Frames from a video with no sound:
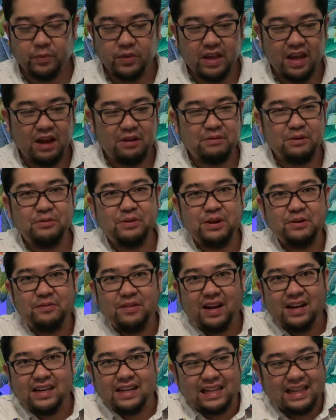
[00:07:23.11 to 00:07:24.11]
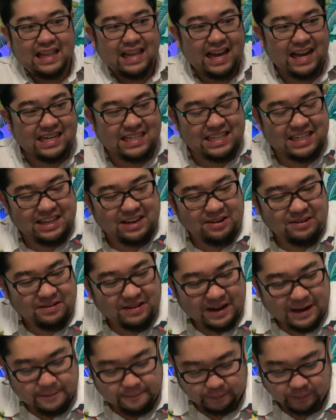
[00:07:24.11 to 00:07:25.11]
Yeah, we wouldn't want a clash there,
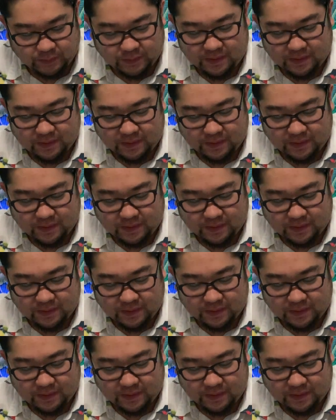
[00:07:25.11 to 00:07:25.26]
right?